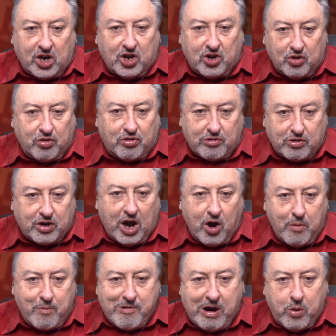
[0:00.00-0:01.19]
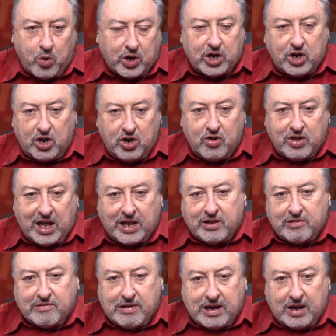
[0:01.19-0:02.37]
can do through GoPro, or can you use
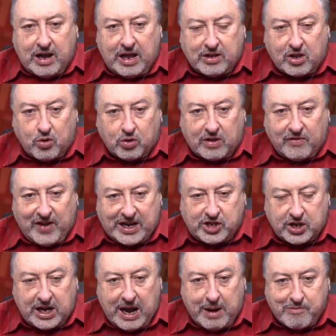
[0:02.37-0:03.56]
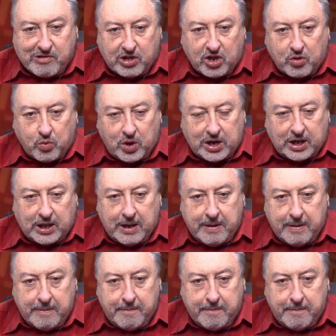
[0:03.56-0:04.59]
other sorts of action cameras as well?